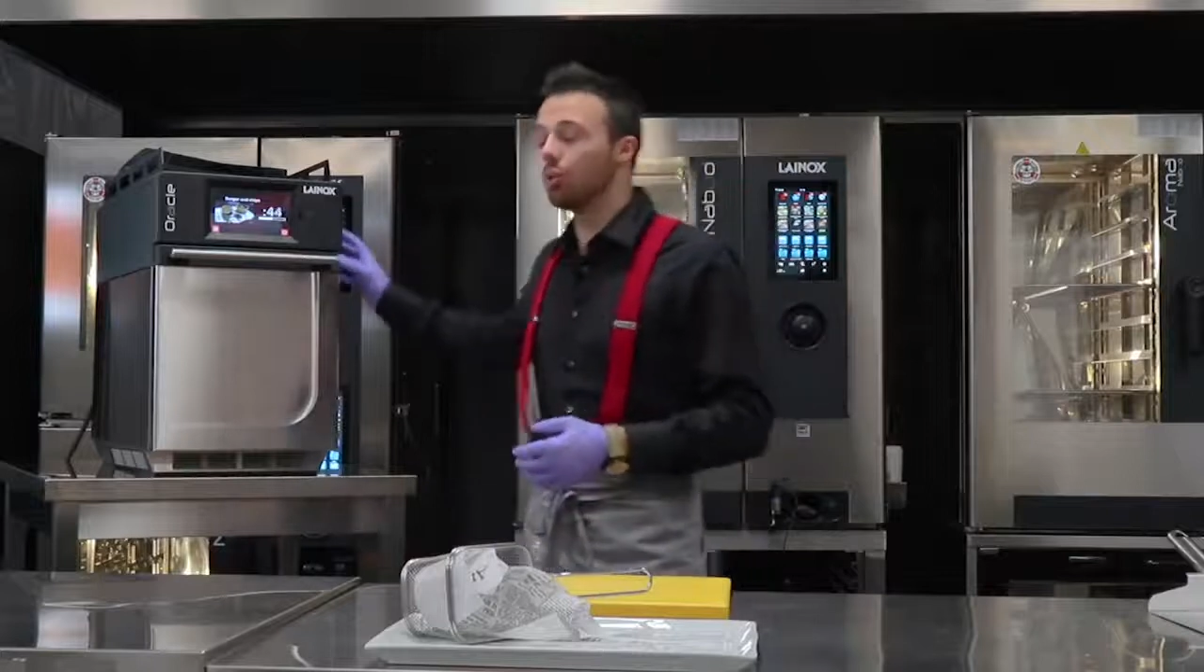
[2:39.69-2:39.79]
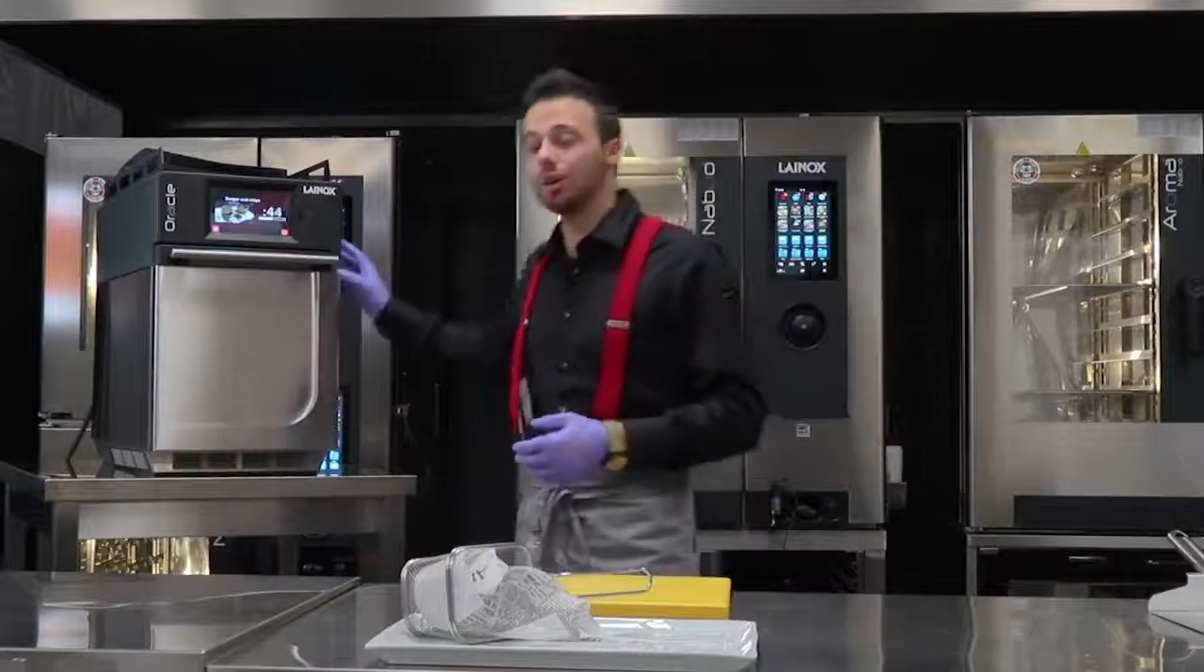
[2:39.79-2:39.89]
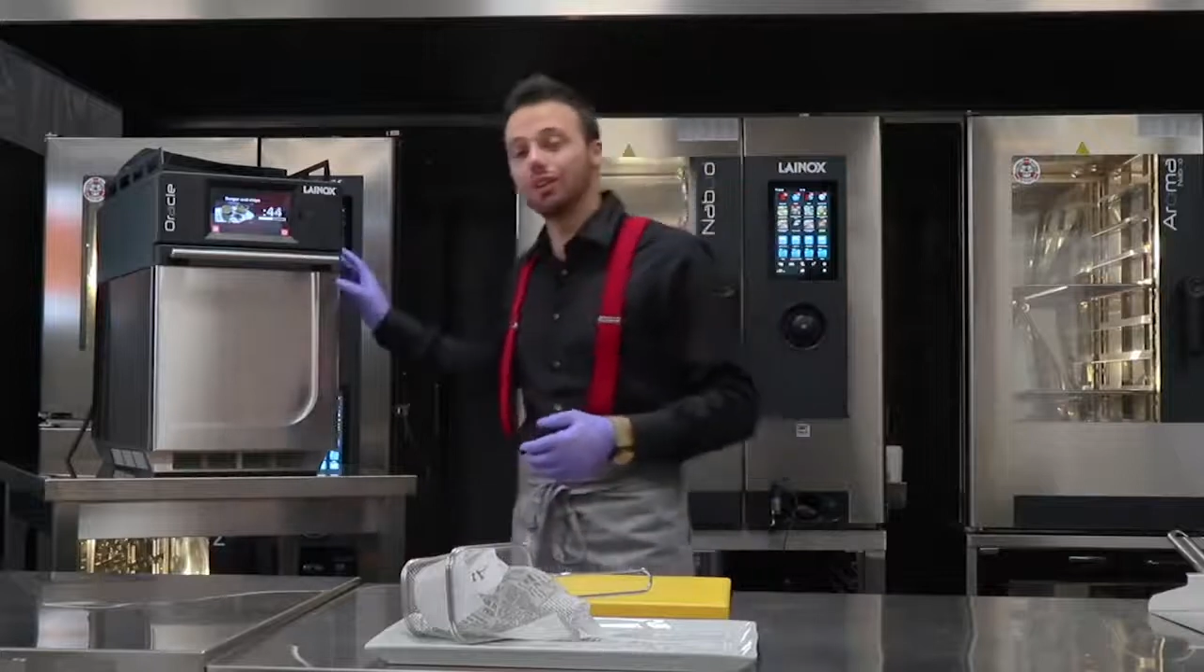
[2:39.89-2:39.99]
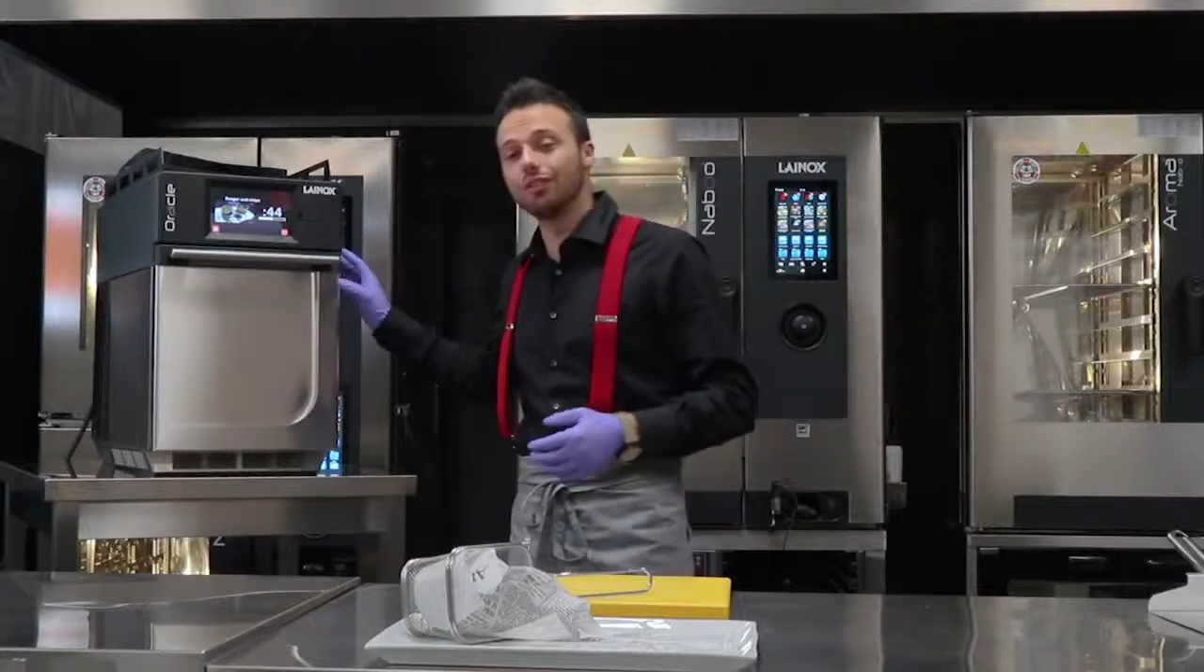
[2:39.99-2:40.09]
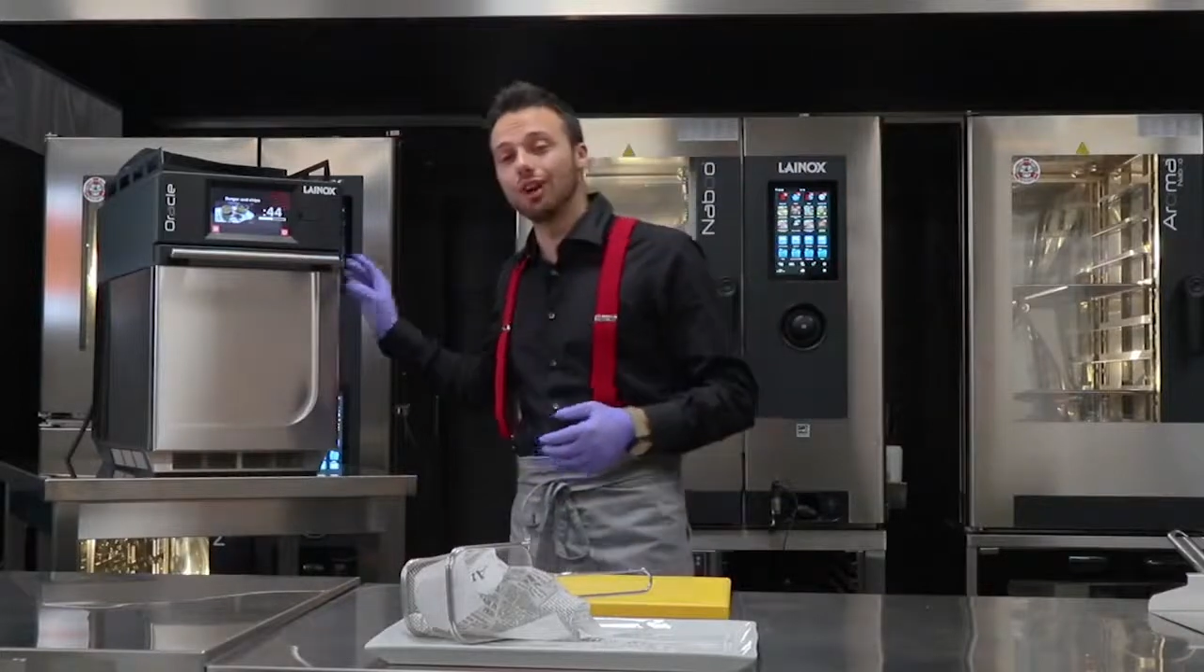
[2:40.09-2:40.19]
we
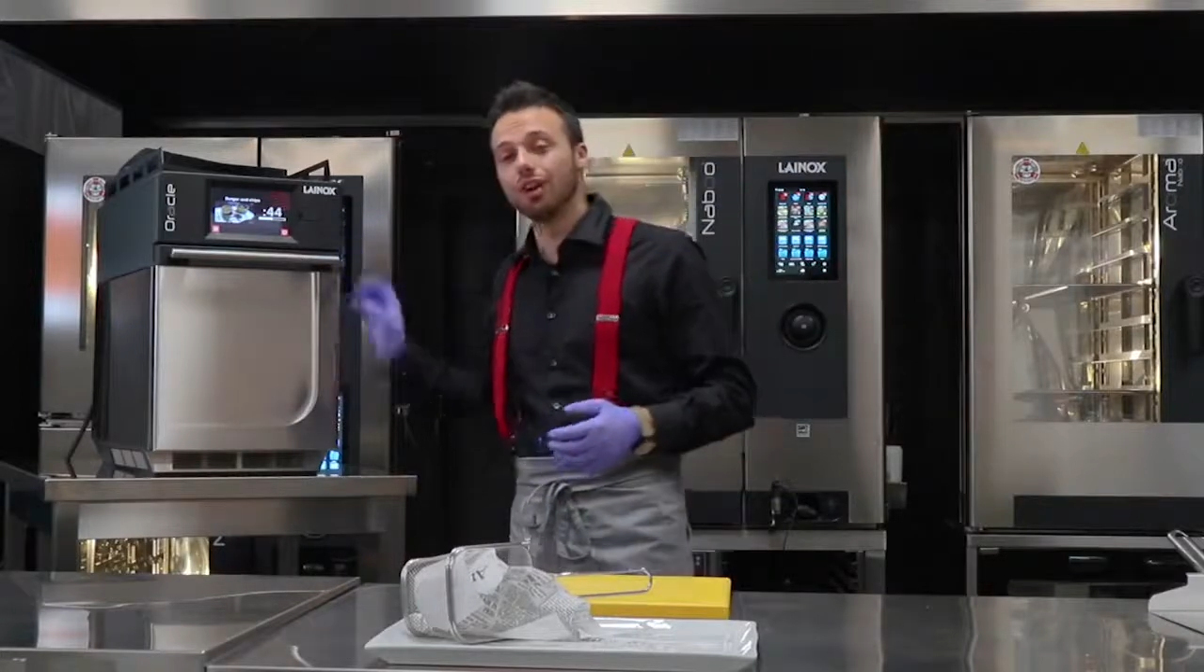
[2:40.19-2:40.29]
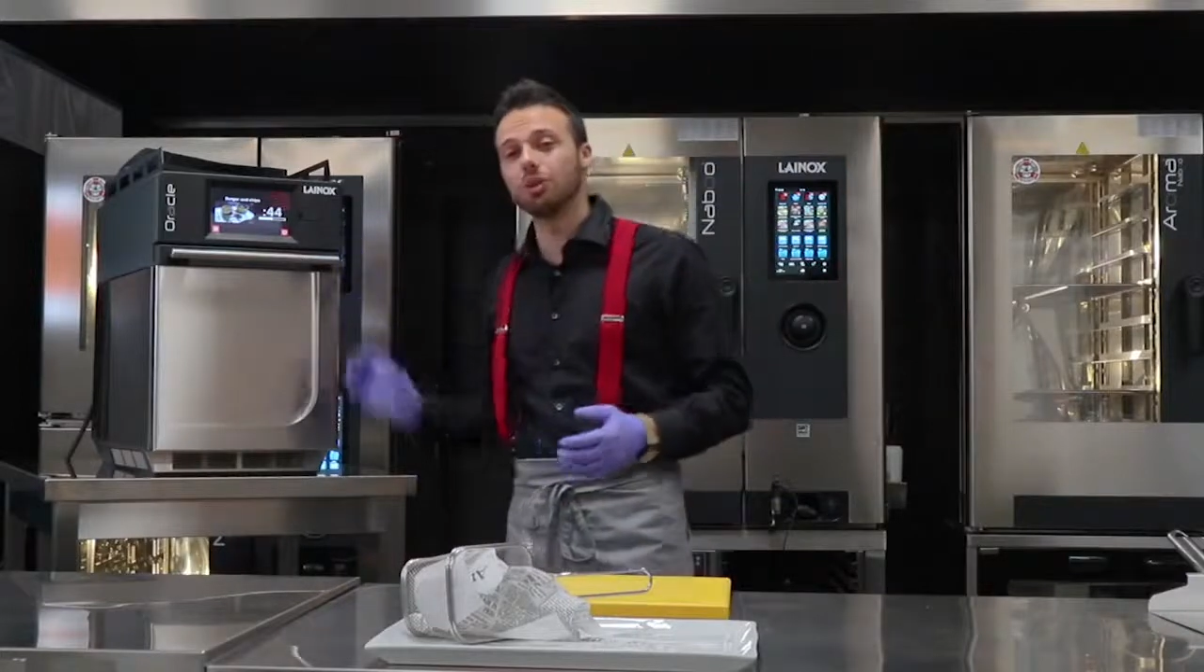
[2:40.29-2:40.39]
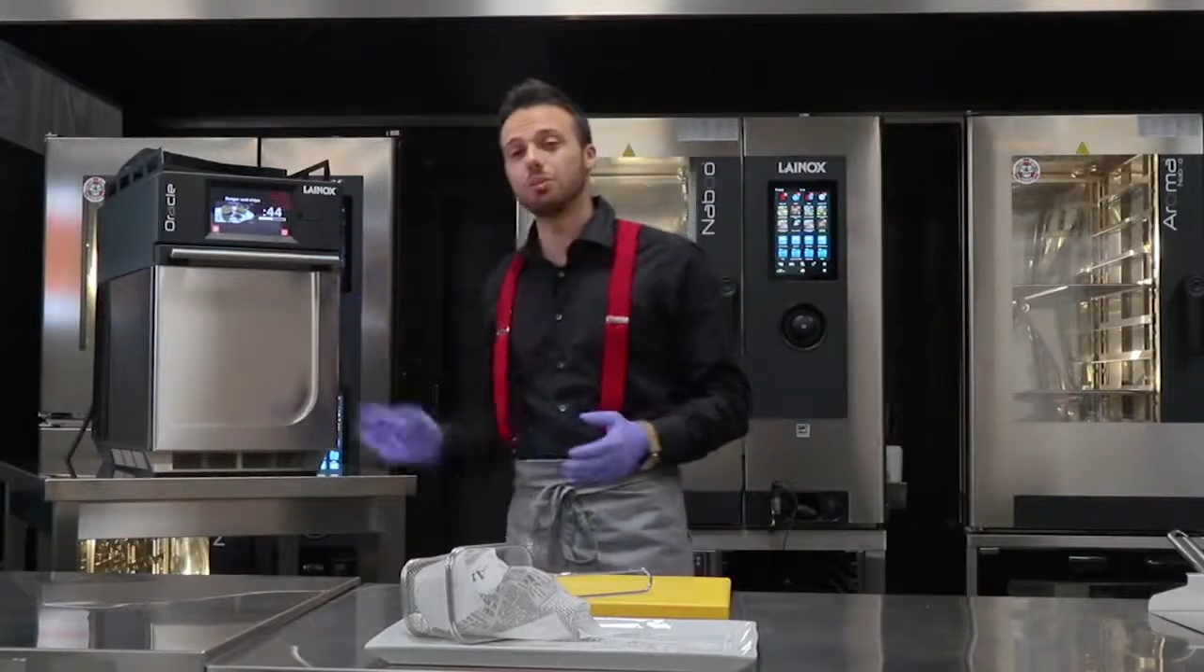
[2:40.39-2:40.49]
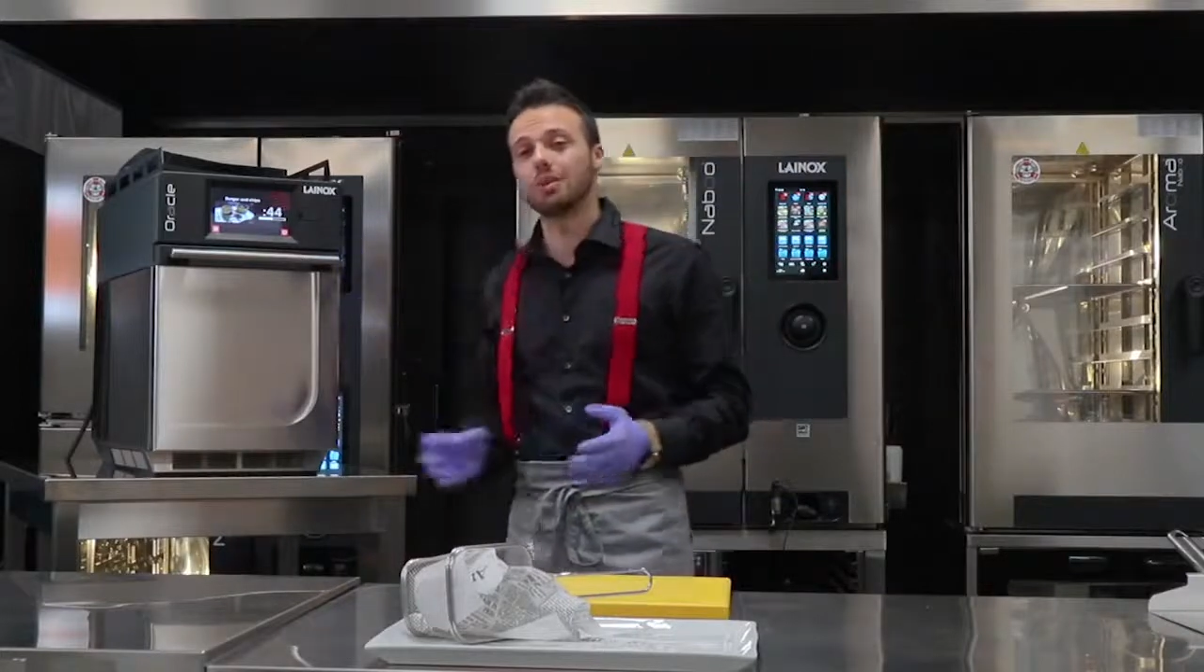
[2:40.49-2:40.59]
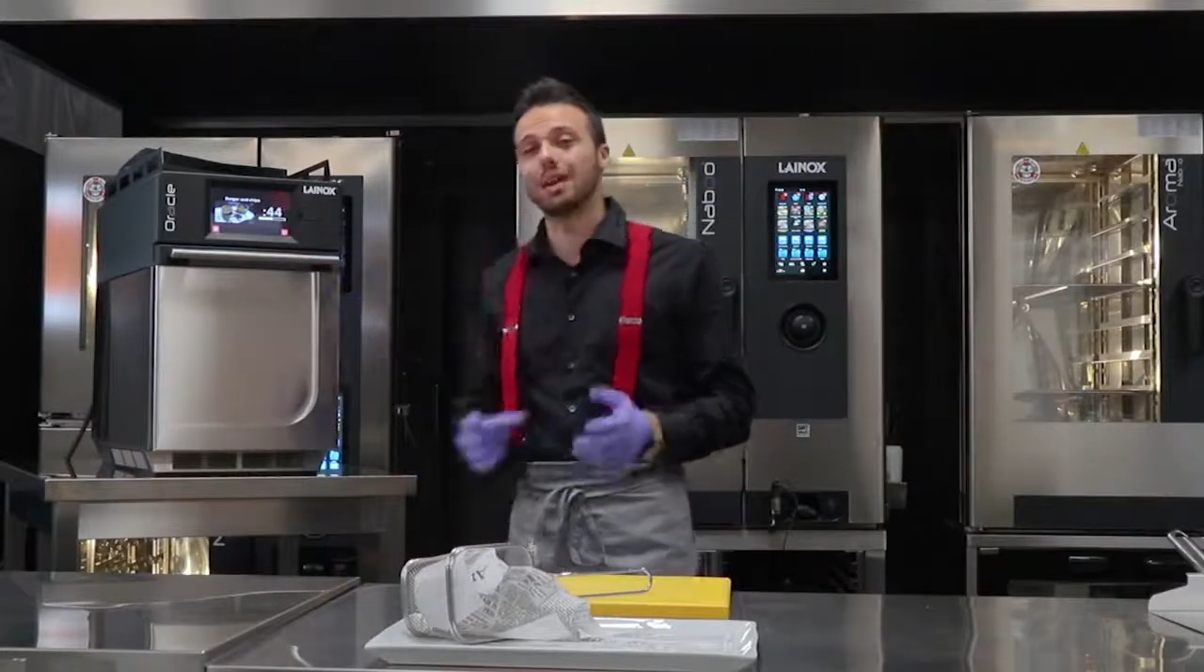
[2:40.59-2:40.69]
developed